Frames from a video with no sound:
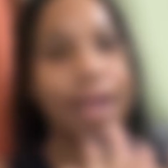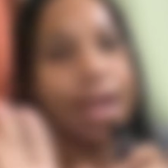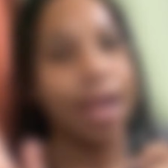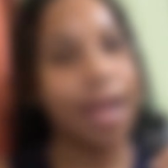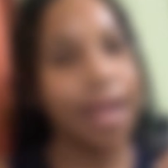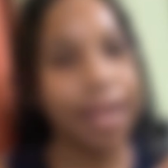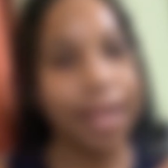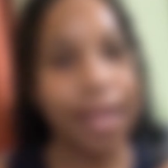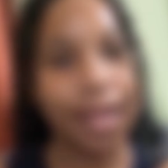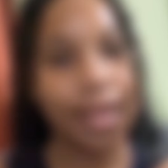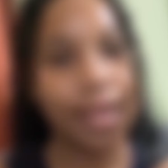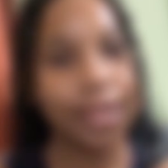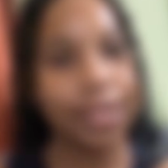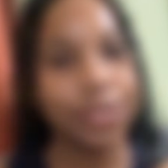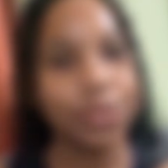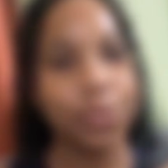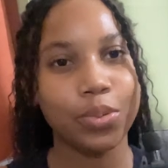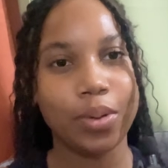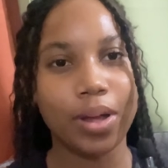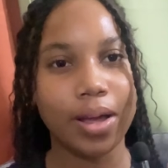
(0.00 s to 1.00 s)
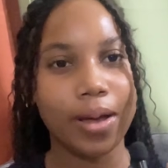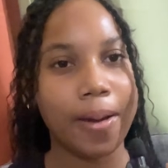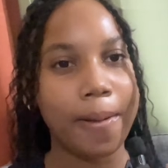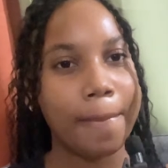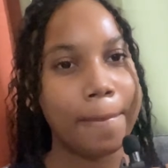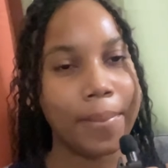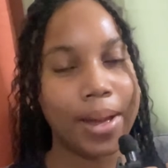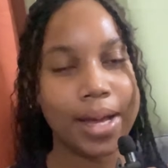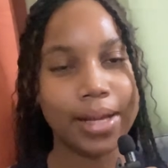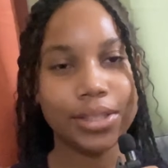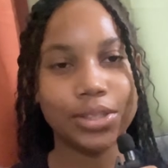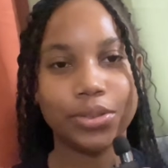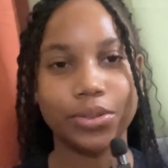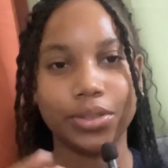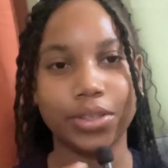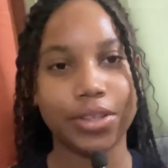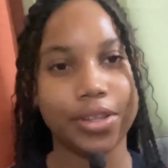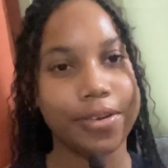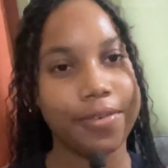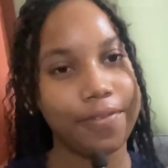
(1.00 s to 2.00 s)
Hi guys, welcome back to
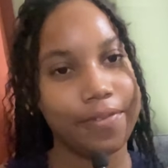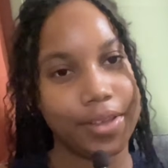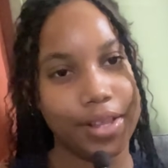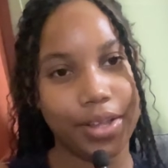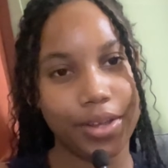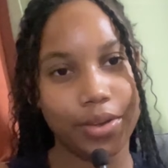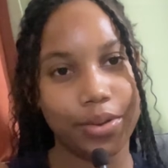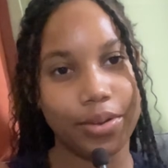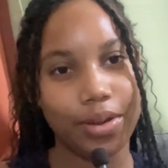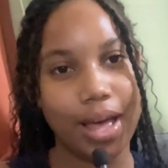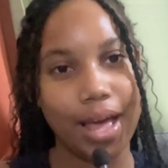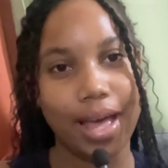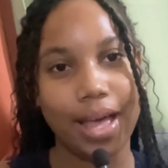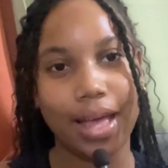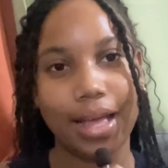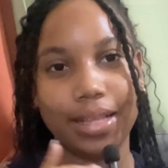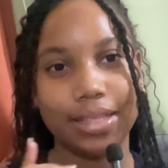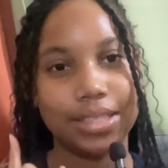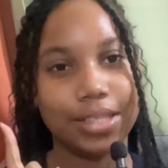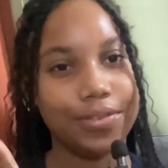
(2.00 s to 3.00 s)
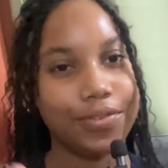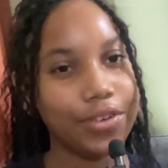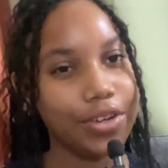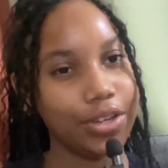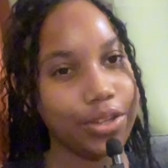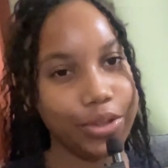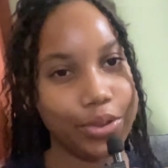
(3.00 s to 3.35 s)
another video, and if you're